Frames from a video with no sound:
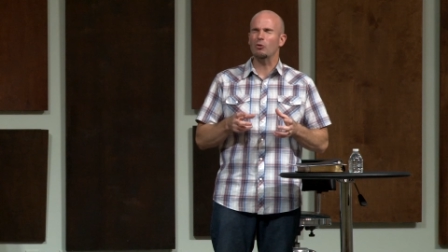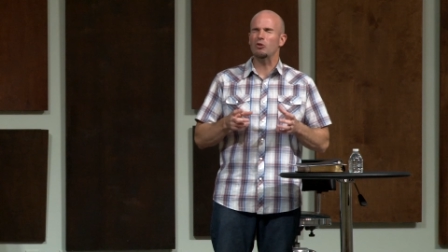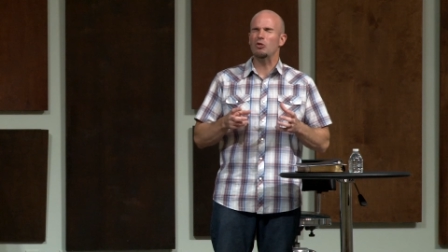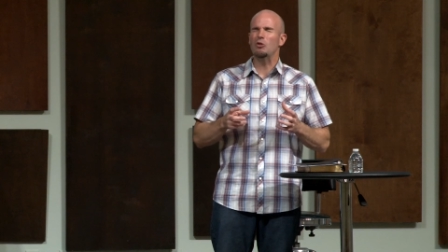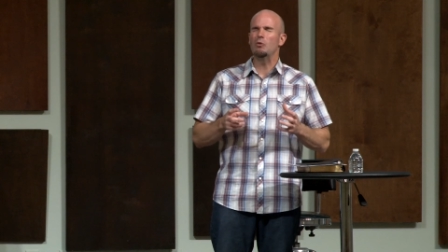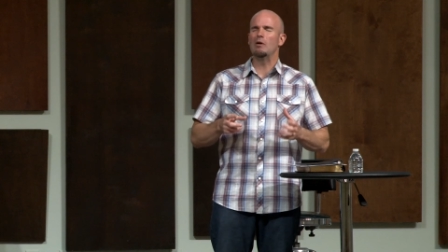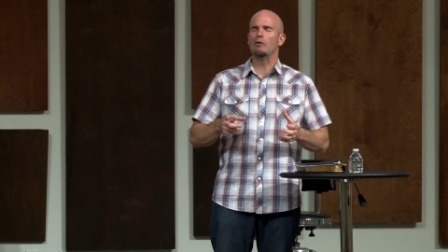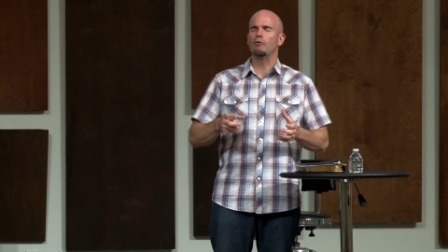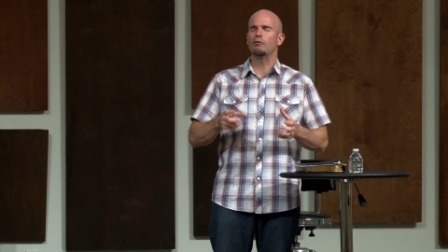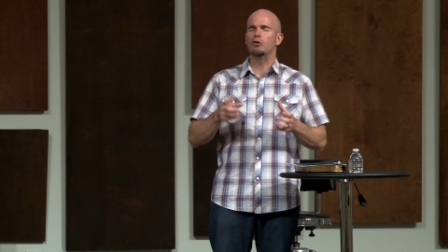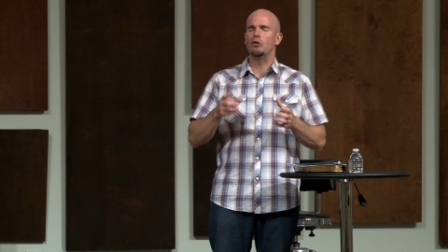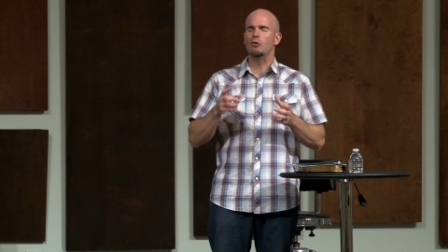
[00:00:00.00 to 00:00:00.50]

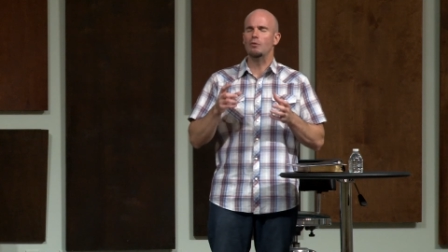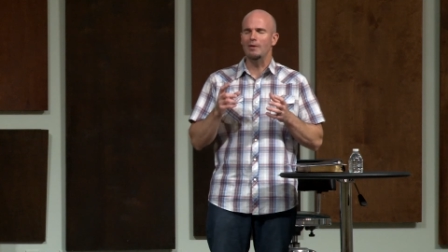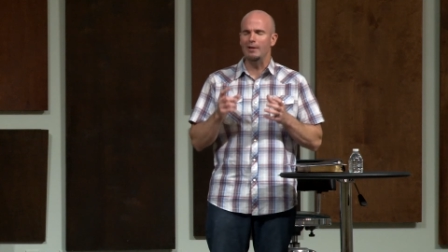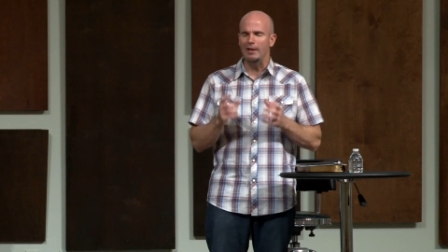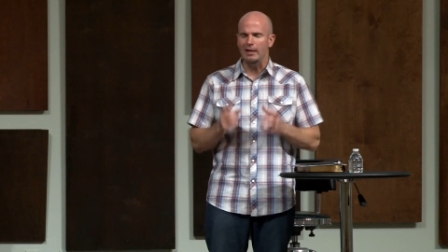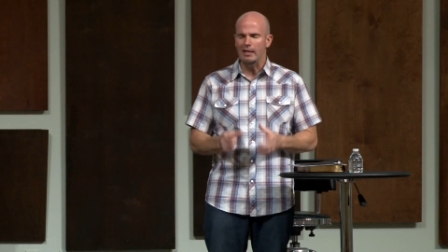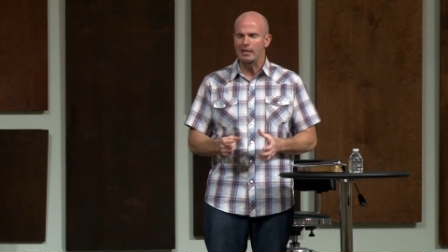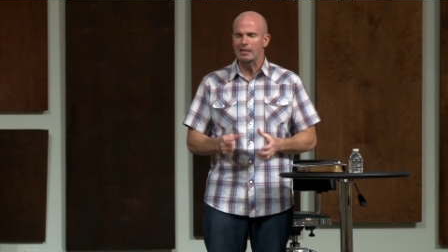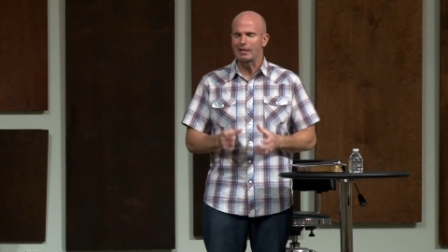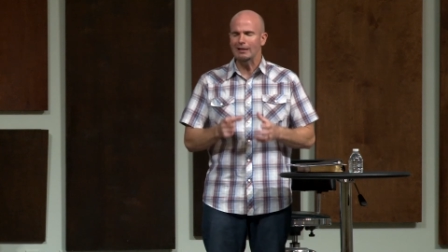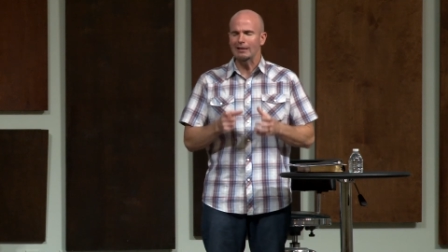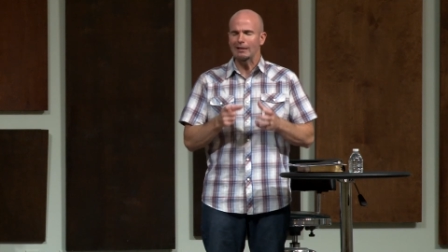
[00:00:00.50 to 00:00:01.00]
you have
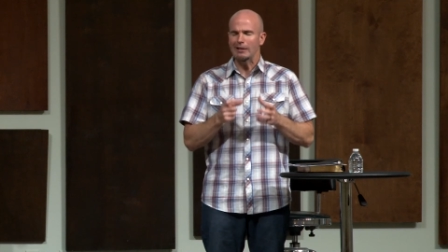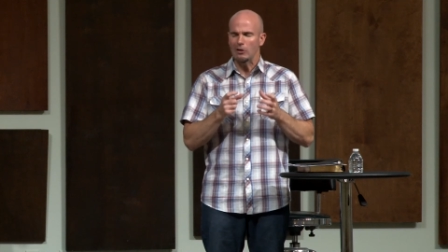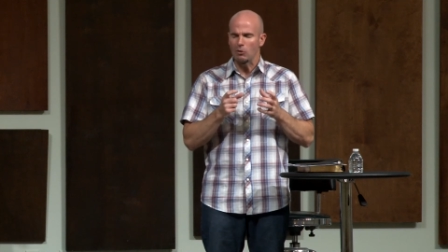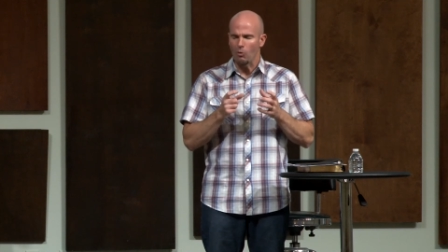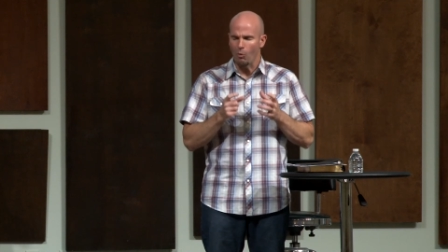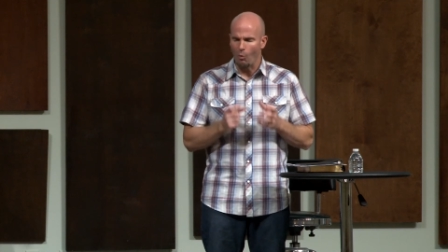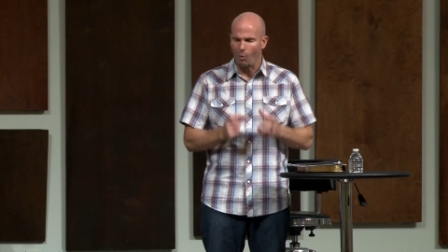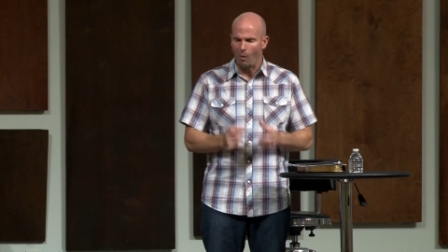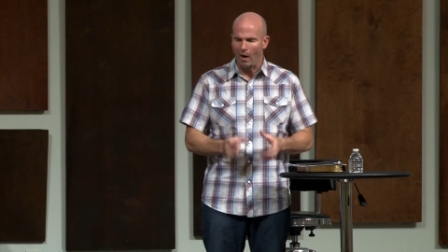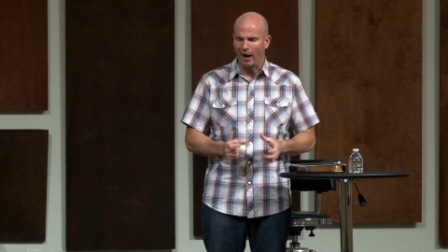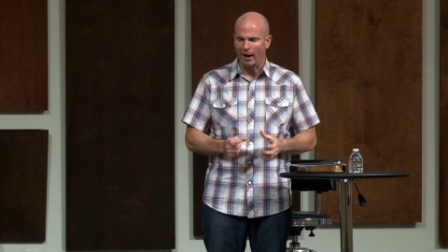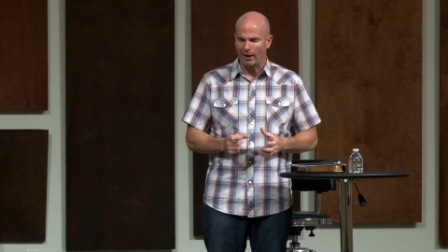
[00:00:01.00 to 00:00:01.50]
uniquely
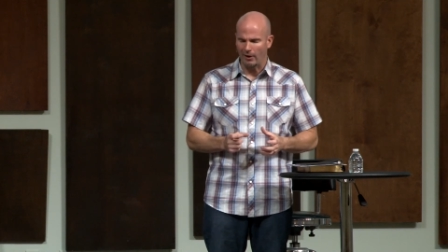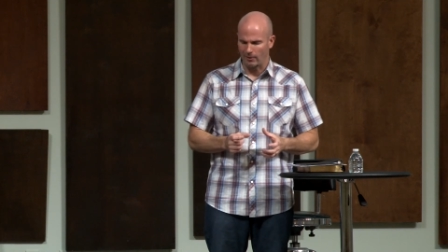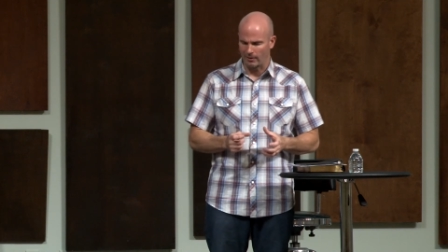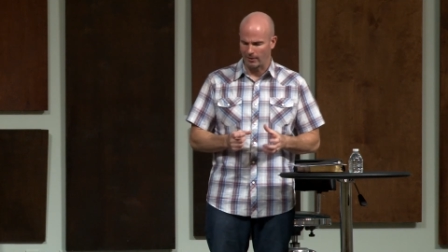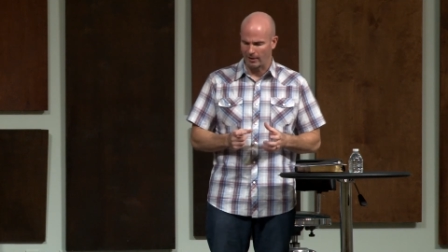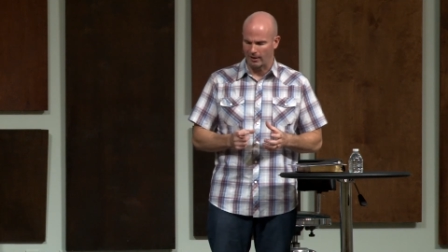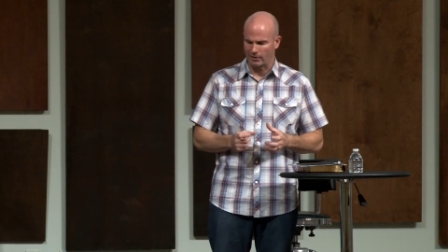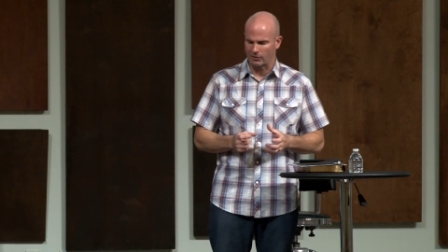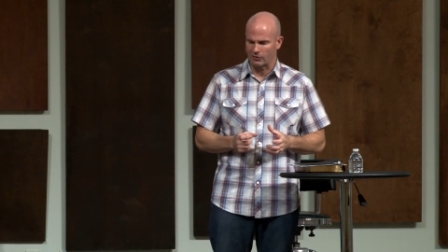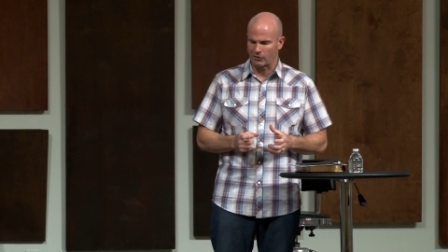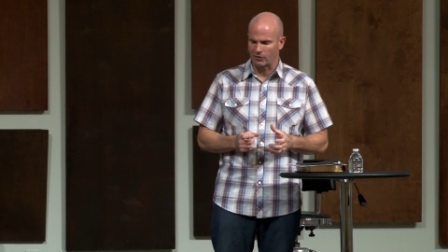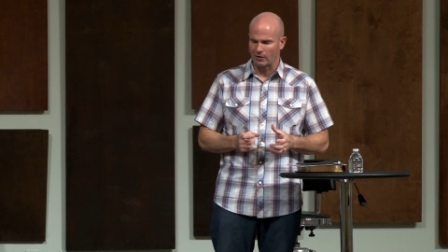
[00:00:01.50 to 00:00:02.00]
wired
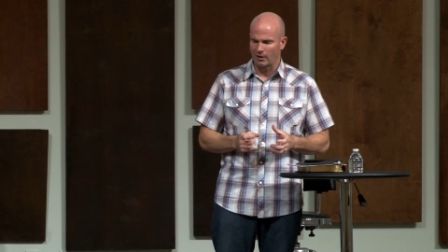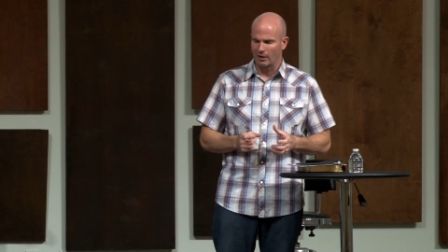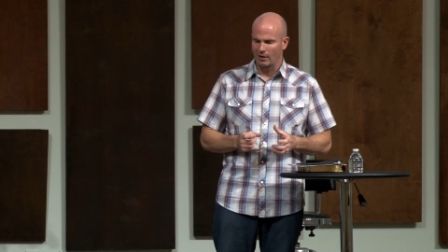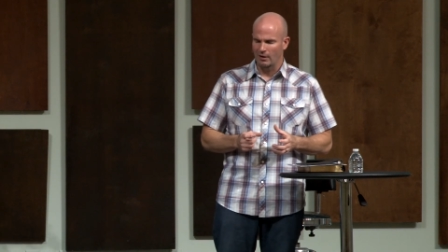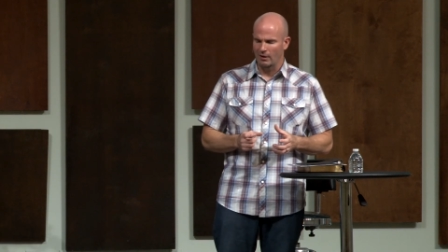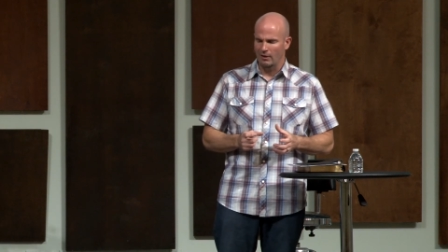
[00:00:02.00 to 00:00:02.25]
us,